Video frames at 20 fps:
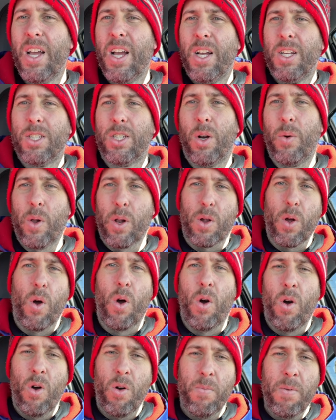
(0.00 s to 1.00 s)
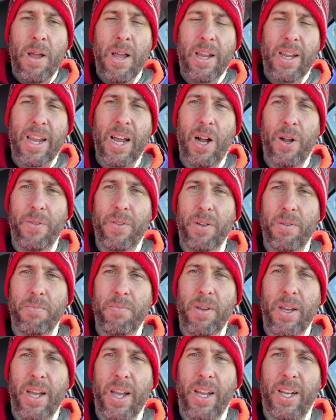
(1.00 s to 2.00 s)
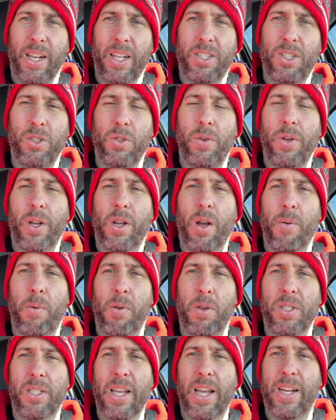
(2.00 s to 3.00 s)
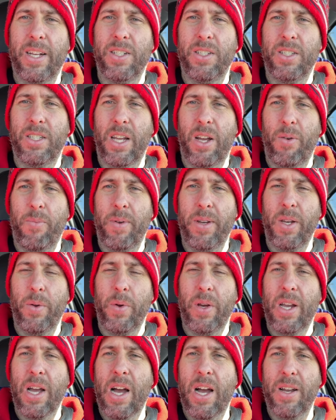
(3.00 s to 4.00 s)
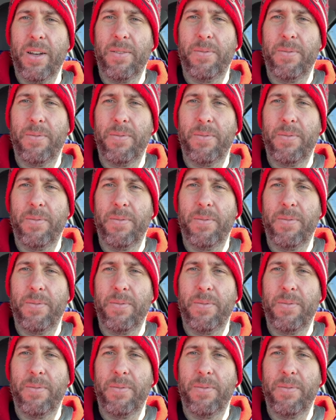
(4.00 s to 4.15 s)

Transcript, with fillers: So we'll go home, count them and let you know in a couple of seconds how many we got.